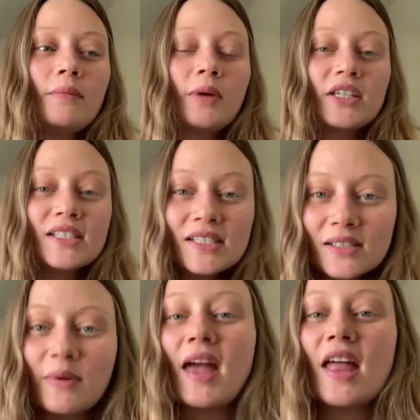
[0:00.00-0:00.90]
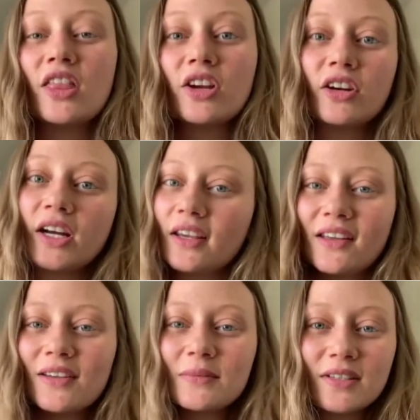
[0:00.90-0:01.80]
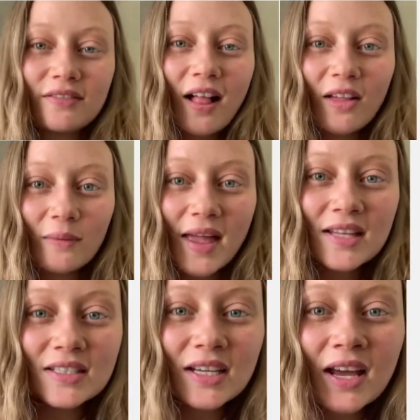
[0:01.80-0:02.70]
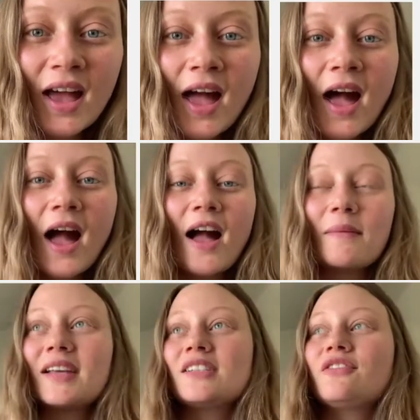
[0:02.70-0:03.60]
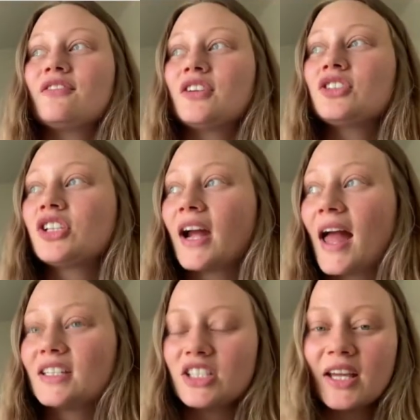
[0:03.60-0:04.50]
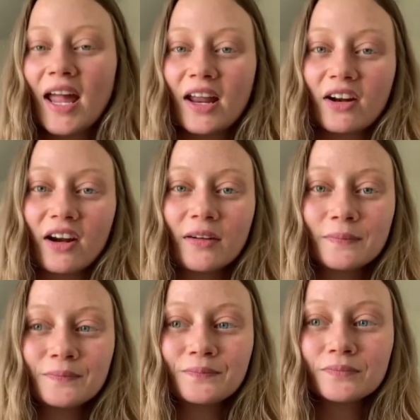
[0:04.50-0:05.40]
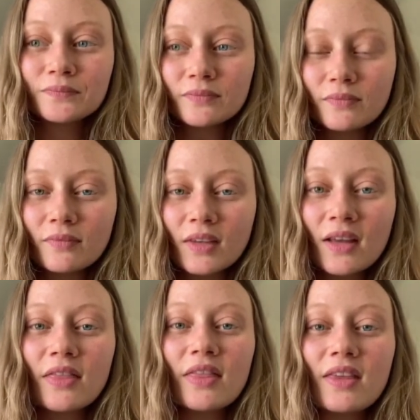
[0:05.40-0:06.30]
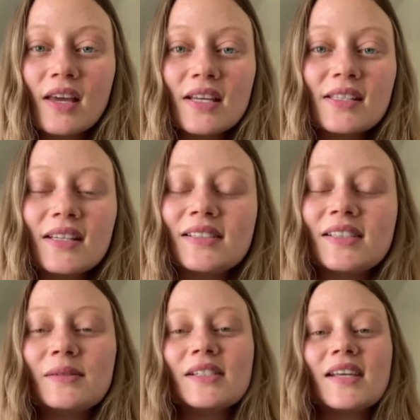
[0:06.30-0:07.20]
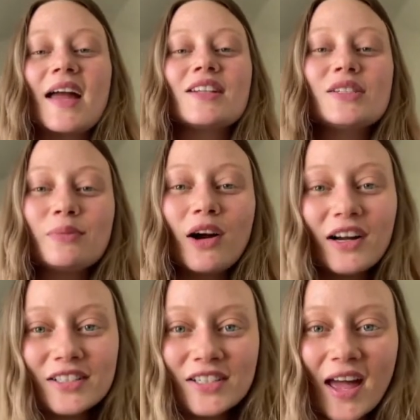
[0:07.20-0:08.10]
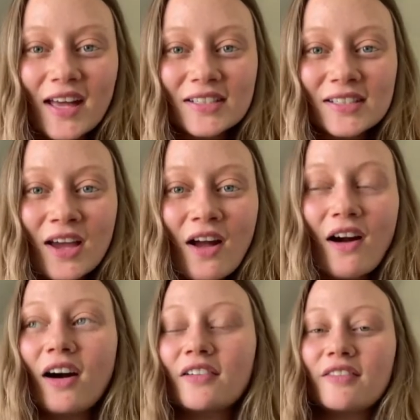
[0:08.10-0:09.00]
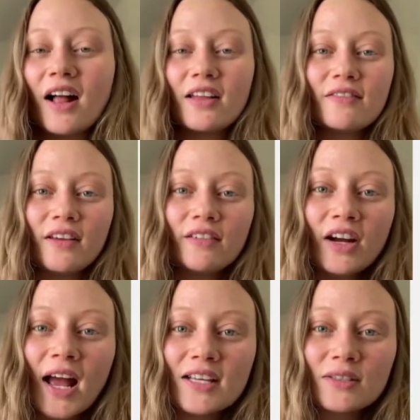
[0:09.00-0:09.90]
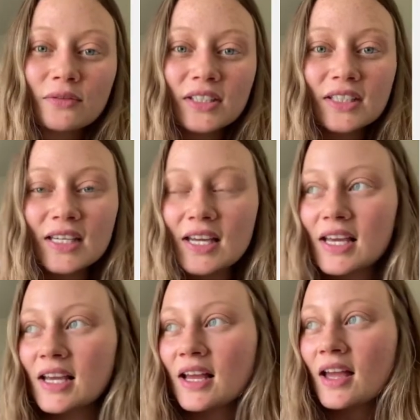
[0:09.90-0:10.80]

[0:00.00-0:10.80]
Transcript: participate in the curriculum development. As a future educator, the Citizen Science Project on Valley Fever has really